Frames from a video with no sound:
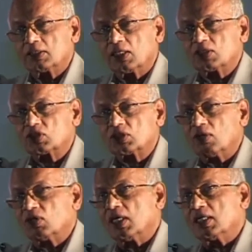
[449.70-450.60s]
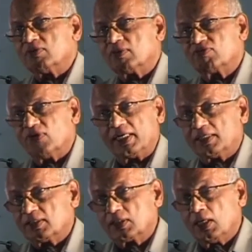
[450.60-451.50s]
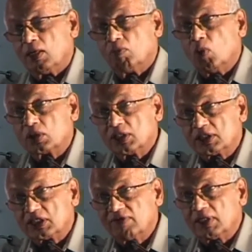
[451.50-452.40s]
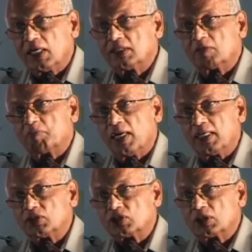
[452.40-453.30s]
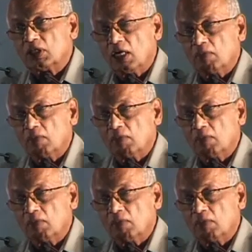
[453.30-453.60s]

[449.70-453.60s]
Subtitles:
they're extraordinarily fine. More than 700 plants,